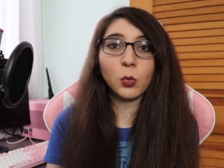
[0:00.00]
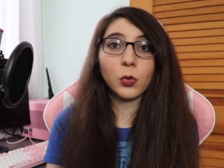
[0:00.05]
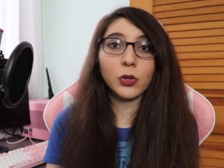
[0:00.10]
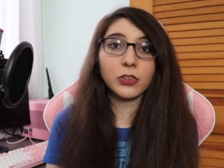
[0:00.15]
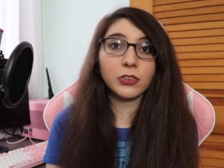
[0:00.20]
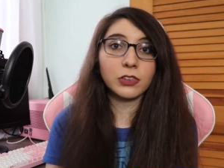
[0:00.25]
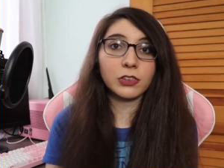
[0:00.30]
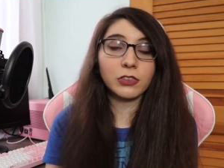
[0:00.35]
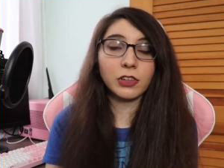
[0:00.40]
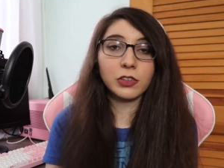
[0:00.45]

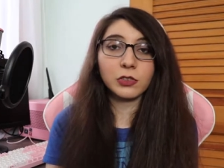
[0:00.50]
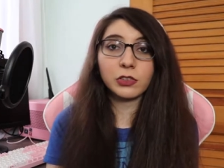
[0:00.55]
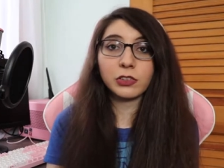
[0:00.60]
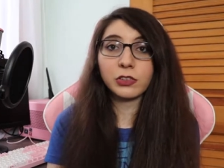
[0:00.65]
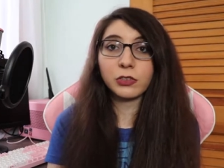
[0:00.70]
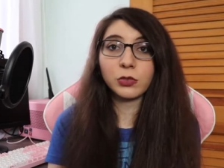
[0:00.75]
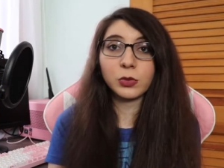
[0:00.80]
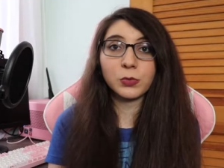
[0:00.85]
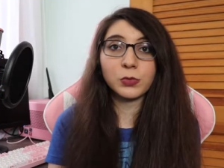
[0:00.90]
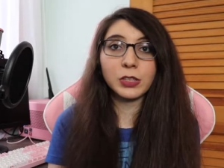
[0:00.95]
or
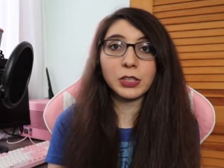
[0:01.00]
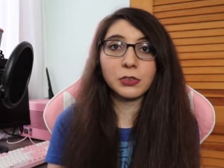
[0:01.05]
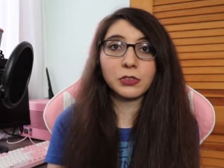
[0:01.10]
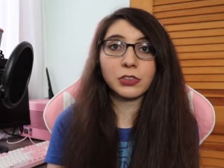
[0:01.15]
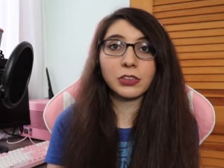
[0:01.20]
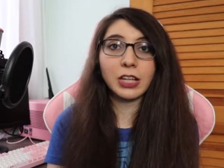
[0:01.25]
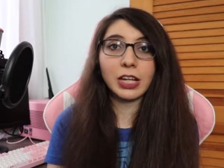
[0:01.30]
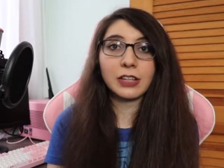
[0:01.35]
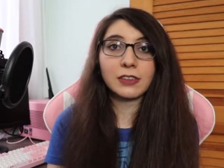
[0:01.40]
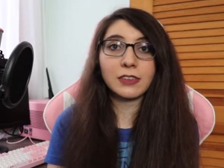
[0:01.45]
suggestions for
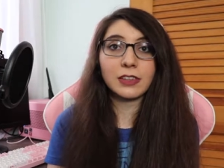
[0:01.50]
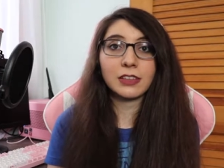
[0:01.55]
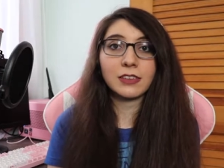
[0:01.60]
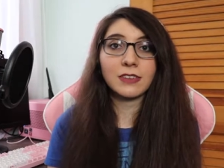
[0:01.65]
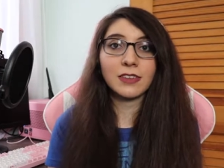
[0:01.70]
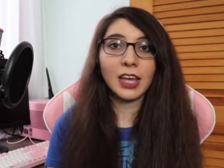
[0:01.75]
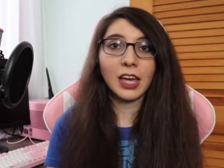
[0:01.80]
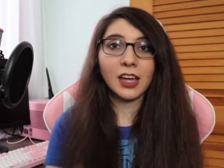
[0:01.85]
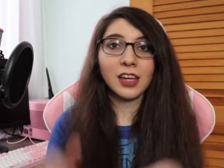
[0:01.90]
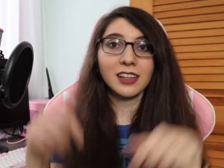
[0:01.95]
future
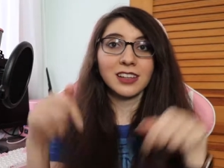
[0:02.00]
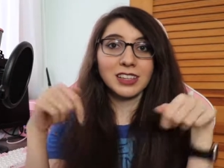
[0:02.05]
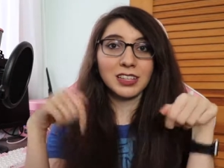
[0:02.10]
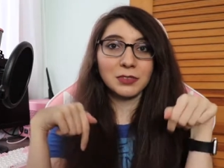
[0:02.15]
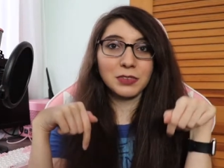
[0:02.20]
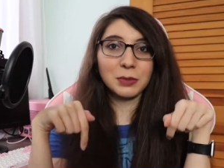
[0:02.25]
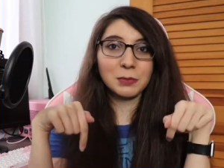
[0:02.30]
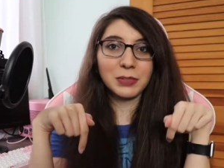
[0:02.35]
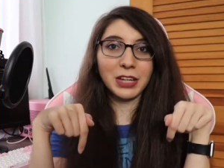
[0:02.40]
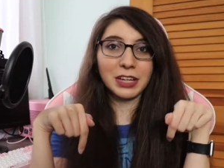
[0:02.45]
lessons,
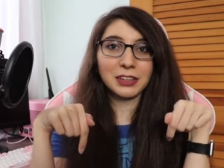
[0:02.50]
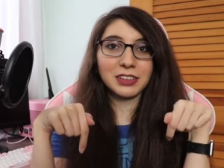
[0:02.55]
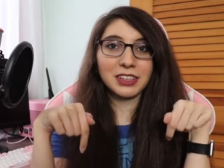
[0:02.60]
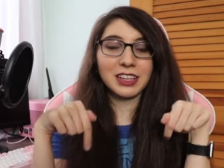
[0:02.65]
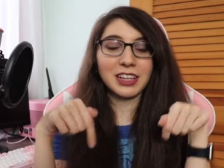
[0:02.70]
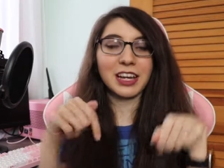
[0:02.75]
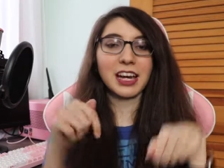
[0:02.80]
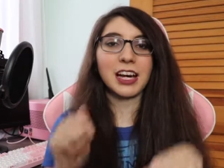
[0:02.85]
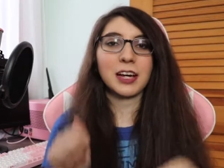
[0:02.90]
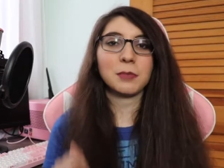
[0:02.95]
leave them down
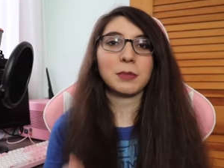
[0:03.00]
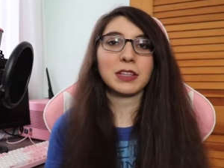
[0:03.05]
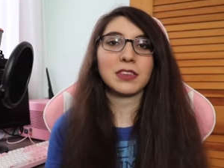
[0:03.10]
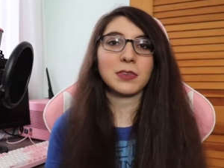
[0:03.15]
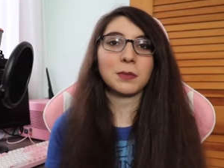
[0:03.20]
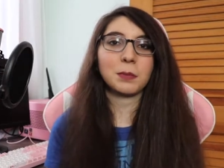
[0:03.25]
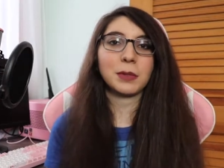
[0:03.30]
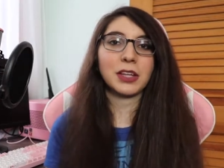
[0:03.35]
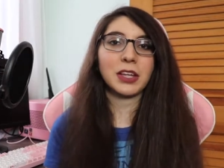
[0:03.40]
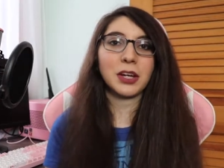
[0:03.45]
in the
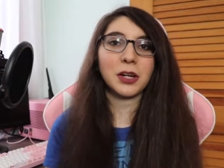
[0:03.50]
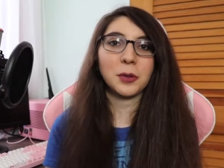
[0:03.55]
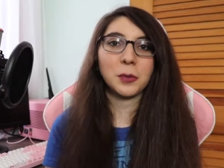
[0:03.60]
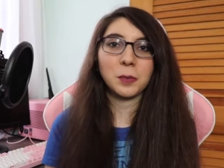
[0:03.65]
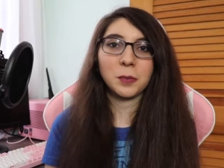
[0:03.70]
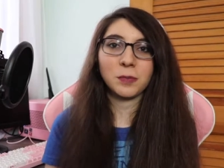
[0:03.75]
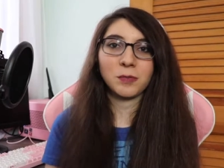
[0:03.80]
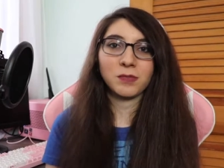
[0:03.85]
comments below.